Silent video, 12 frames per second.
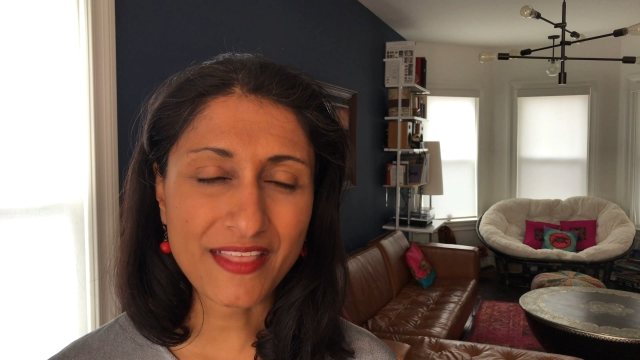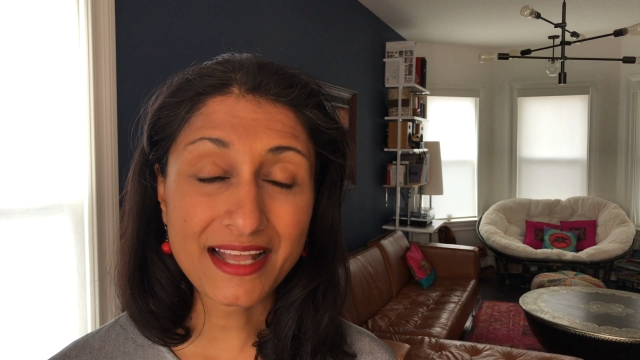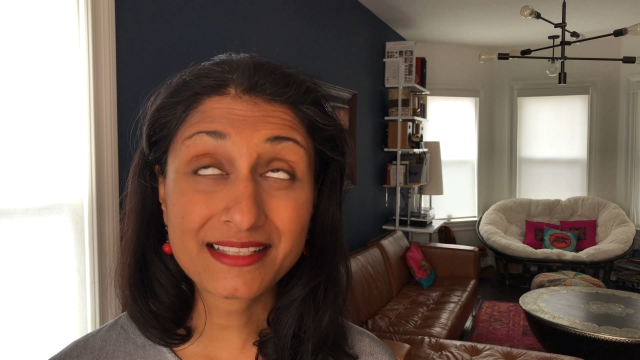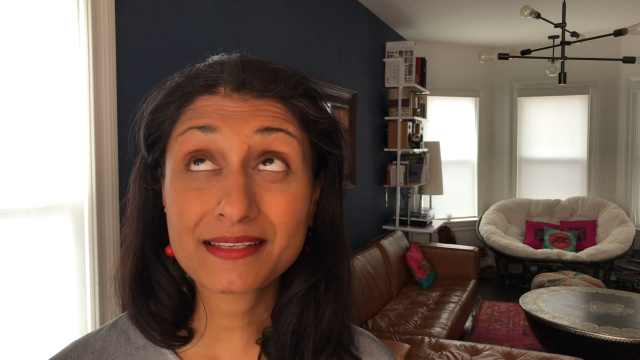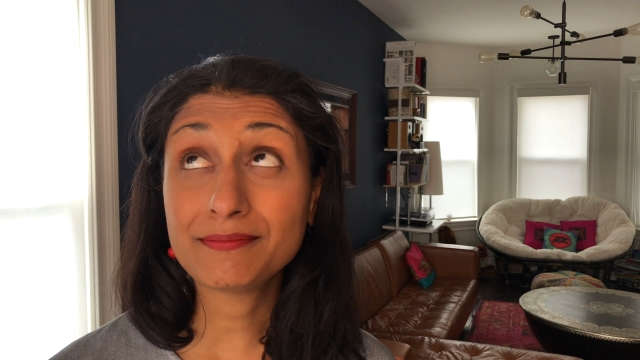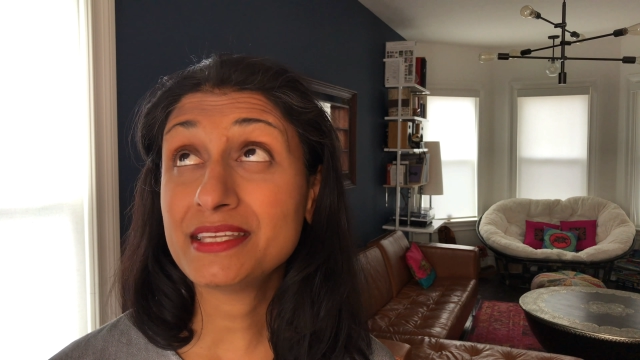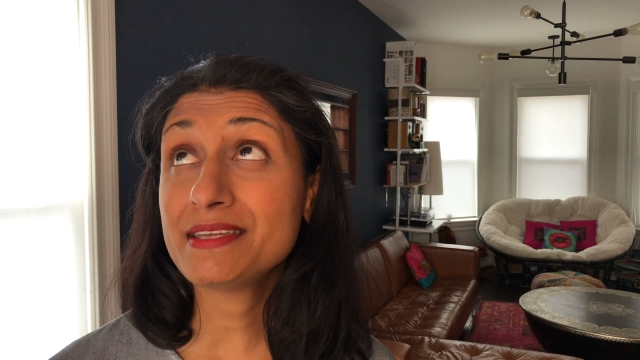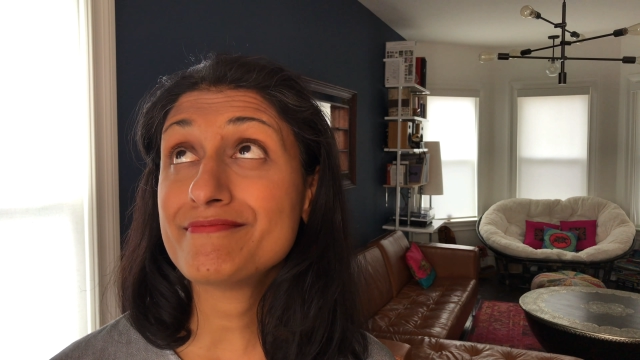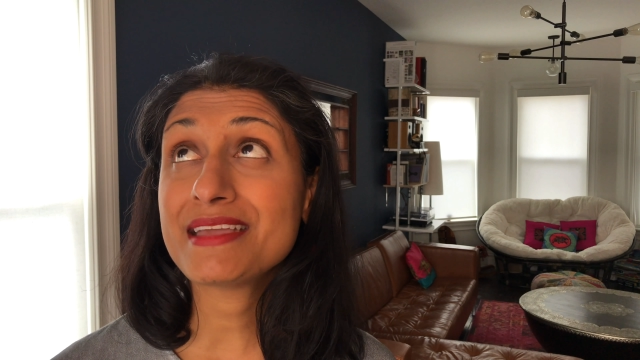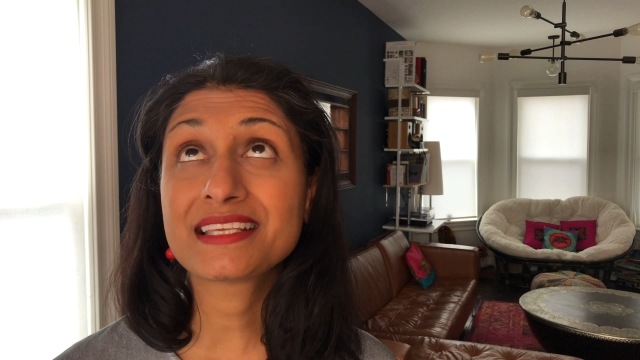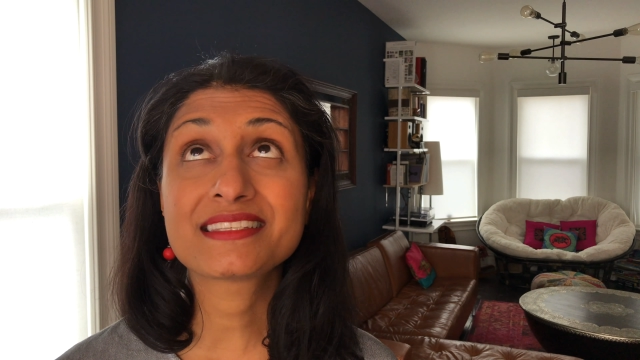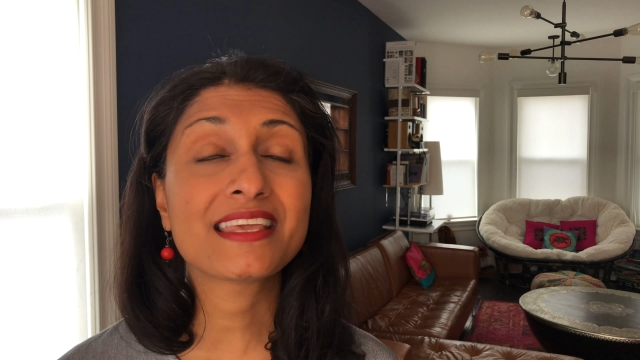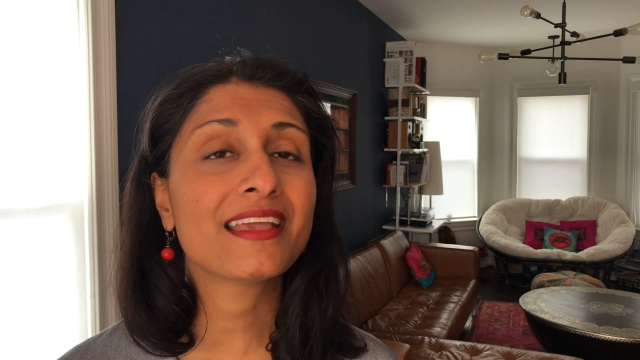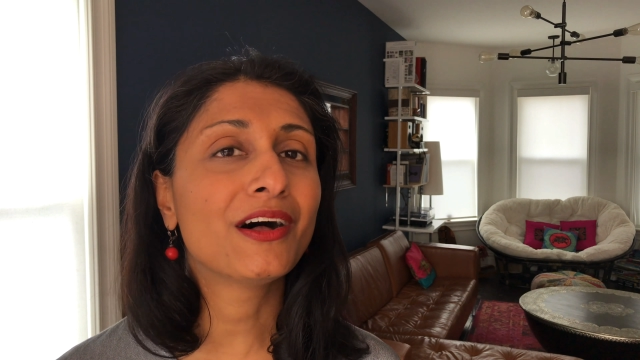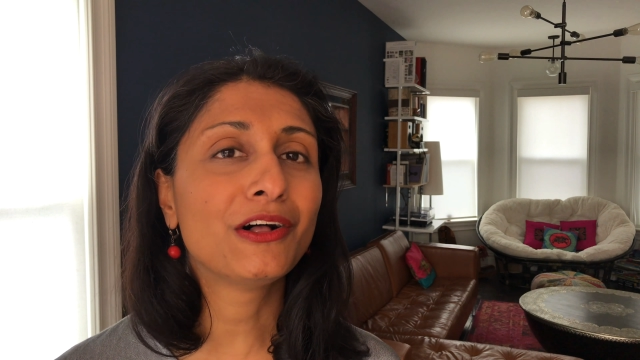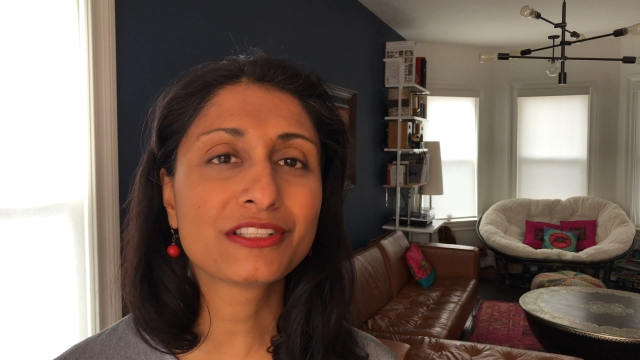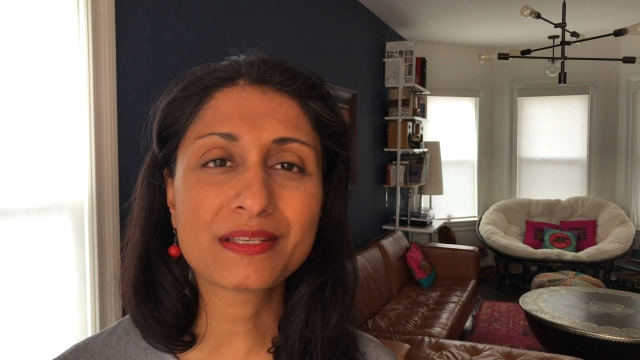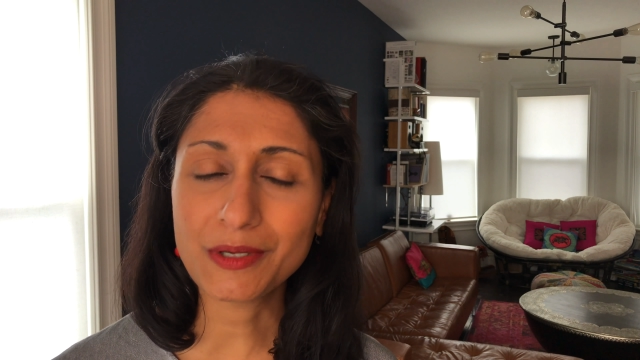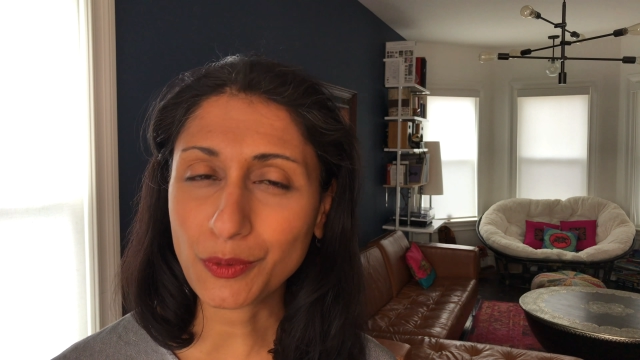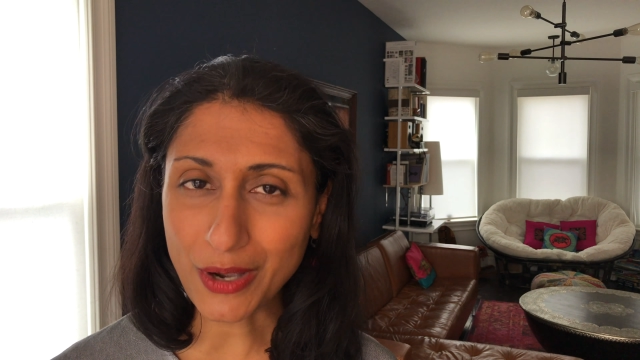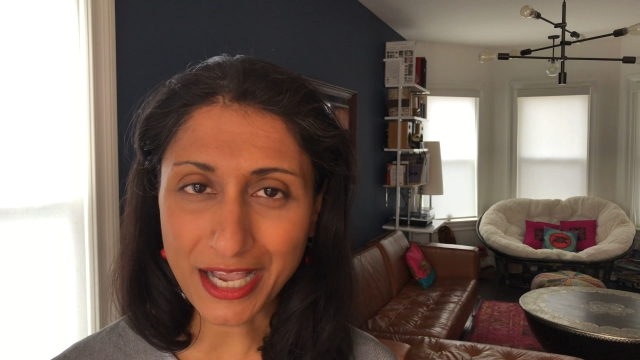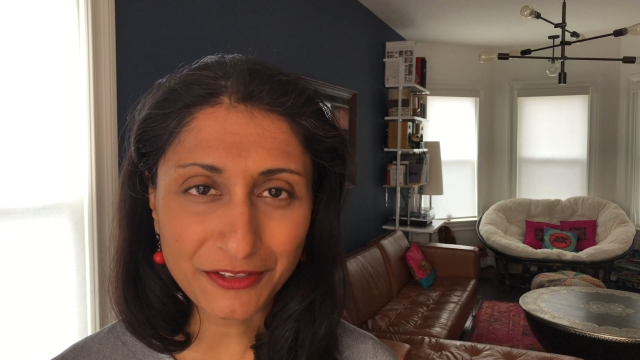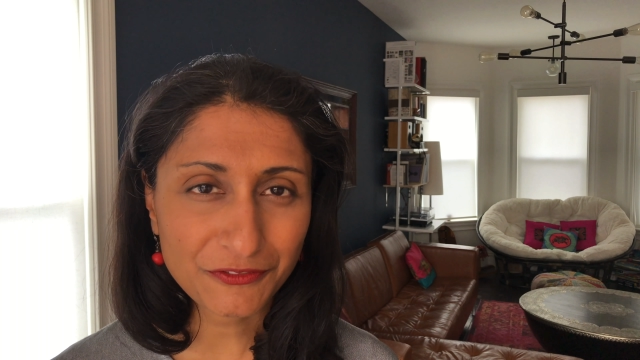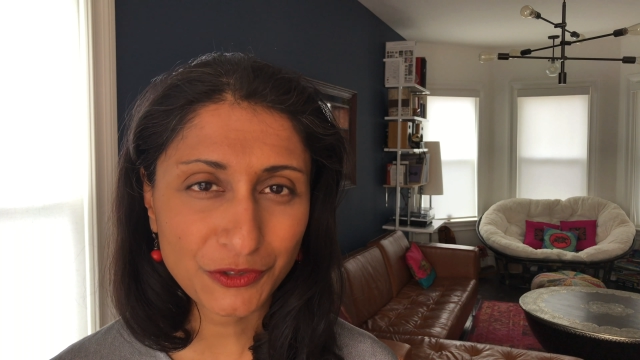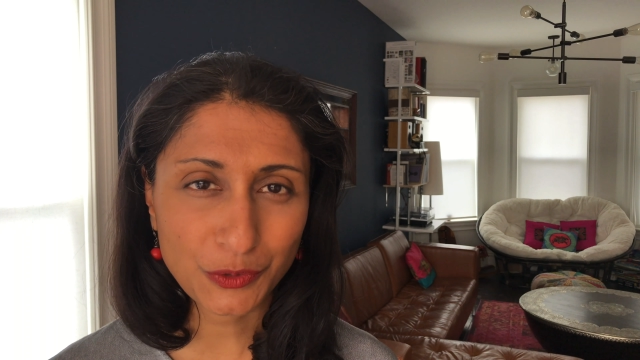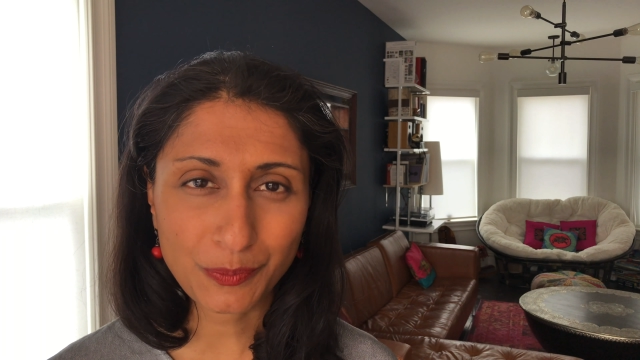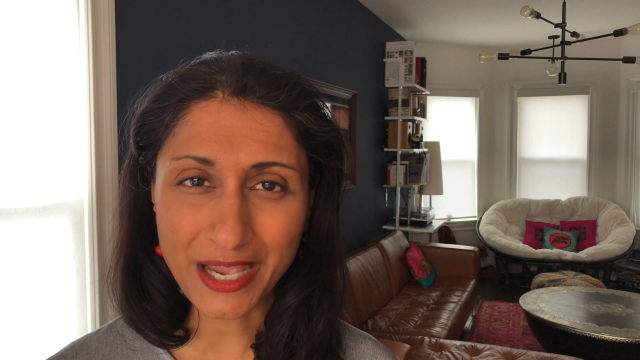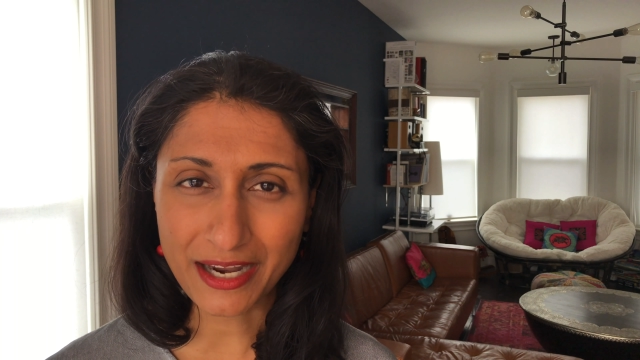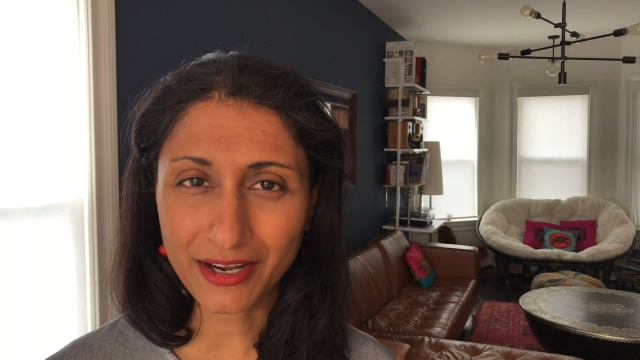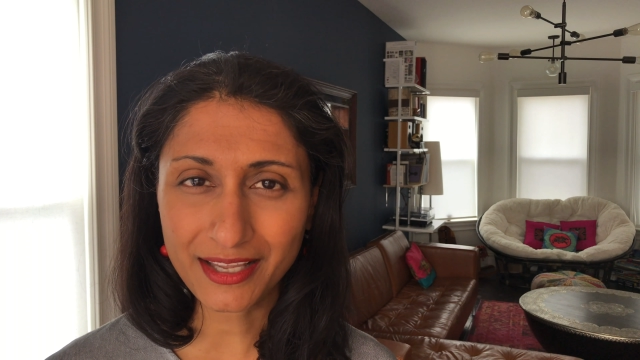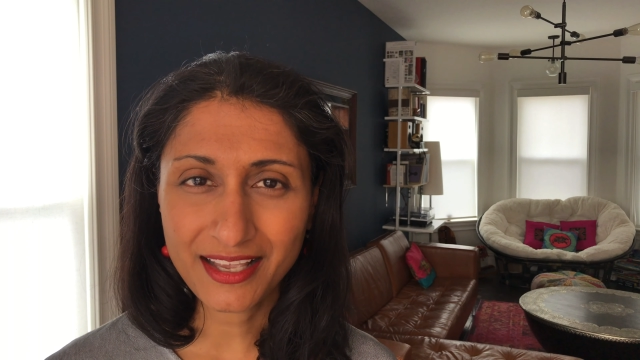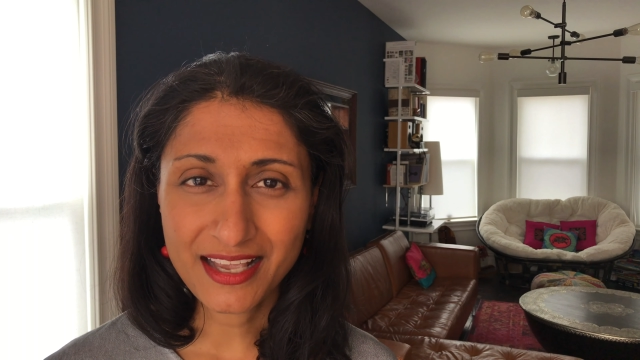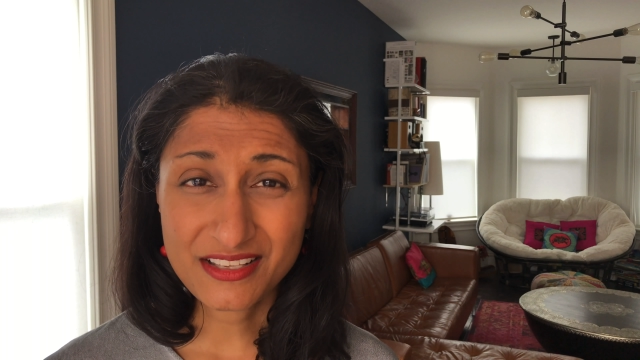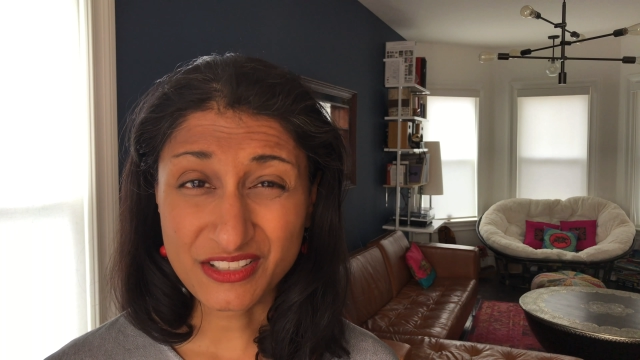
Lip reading: That to me makes the ultimate wine and food pairing.